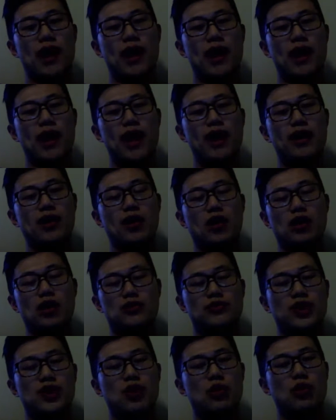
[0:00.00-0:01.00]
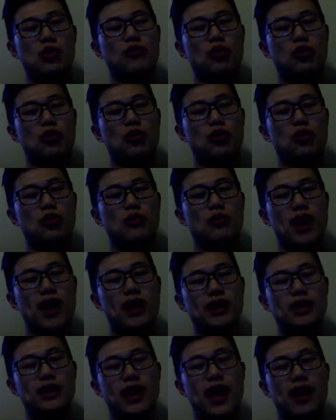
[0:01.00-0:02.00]
4 pi or 3 over
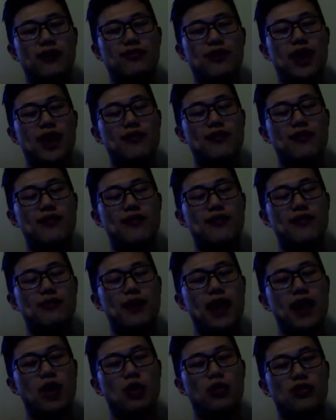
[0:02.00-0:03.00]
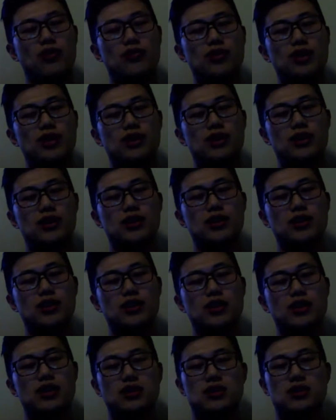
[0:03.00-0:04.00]
4 pi and 5 pi over 3.
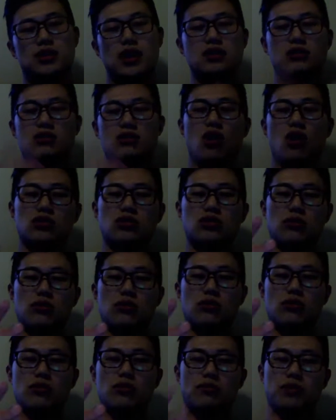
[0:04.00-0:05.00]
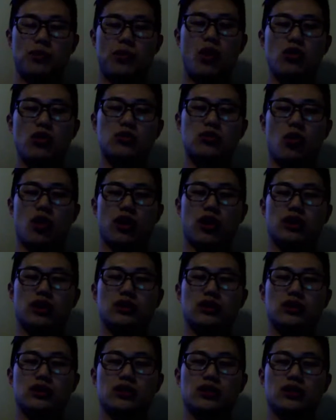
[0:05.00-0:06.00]
This also the both
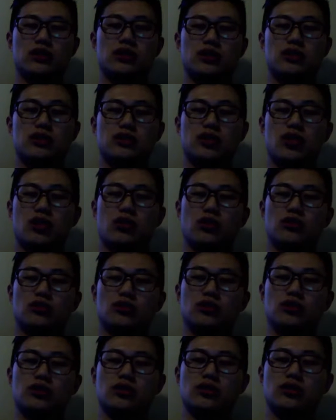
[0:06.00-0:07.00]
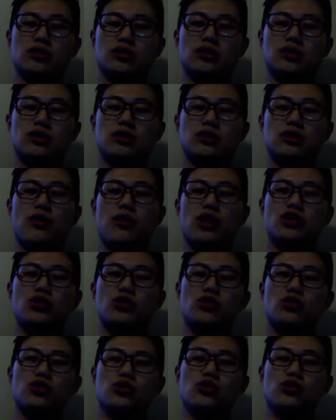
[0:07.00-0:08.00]
work. So
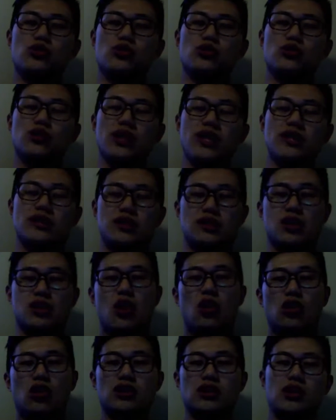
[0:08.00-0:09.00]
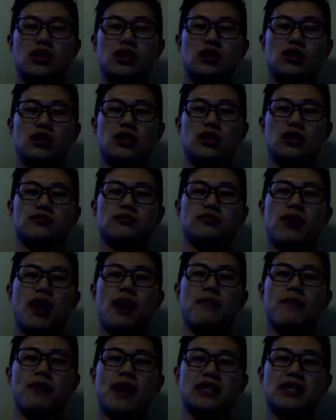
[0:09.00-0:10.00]
we want you to list all the
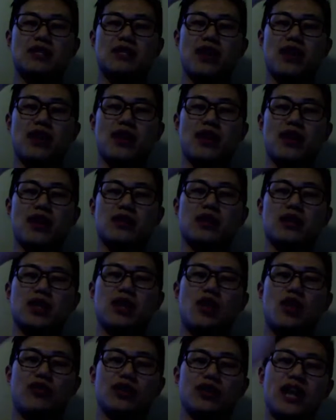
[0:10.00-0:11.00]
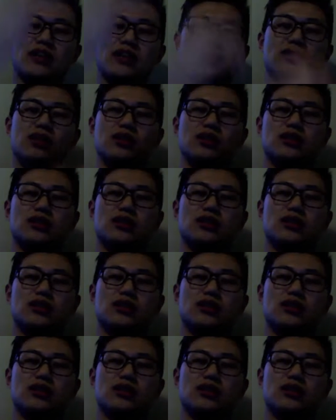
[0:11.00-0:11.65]
possibility of this answer.